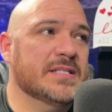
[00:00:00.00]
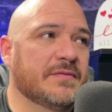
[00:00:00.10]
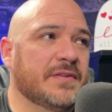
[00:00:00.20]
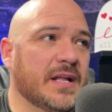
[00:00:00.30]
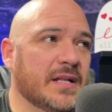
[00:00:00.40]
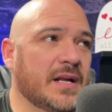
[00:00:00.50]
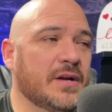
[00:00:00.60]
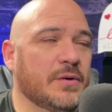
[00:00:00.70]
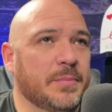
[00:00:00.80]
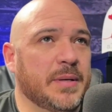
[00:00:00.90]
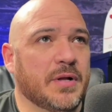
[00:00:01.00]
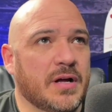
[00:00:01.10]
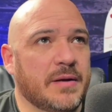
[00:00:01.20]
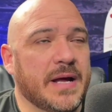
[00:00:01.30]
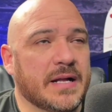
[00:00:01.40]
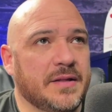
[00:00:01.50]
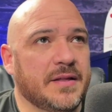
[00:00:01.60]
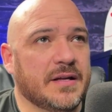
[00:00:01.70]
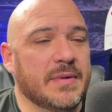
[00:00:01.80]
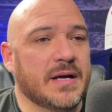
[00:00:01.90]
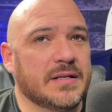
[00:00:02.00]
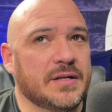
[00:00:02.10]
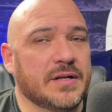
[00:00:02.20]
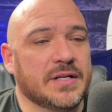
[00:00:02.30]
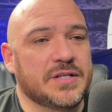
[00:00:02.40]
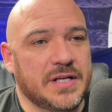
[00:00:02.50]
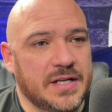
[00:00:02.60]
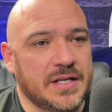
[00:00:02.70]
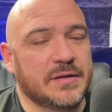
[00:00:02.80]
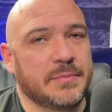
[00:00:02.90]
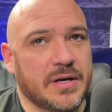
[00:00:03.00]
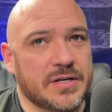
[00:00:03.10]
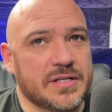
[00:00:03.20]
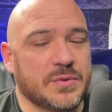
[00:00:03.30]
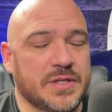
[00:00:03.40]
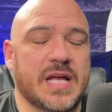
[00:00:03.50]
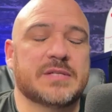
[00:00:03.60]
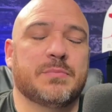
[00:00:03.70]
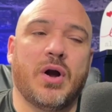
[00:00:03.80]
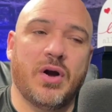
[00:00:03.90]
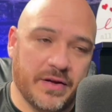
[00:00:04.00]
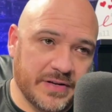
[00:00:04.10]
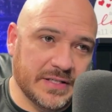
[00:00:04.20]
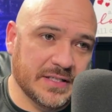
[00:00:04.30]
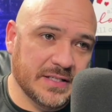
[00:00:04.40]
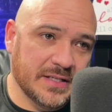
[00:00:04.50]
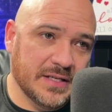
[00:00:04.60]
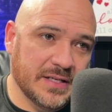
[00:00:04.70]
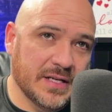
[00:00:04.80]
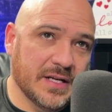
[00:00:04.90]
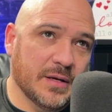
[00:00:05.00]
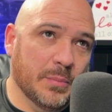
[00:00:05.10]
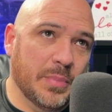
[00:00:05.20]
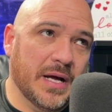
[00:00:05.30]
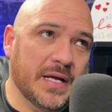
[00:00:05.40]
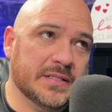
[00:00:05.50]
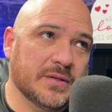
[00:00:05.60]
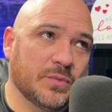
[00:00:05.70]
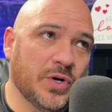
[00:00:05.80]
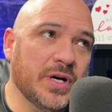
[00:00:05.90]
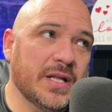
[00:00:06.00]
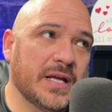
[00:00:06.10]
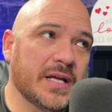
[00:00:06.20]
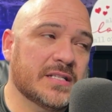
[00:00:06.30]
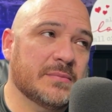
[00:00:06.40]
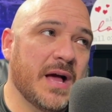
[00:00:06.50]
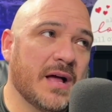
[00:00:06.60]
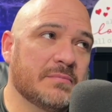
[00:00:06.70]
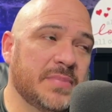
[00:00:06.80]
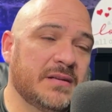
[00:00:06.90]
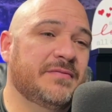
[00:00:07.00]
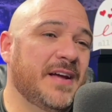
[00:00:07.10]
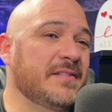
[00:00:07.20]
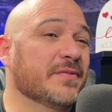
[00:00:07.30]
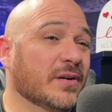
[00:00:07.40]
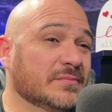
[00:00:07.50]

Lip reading: infidelity? I know people automatically think about, like cheating in marriages, which that's part of it. But really, it's about being faithful.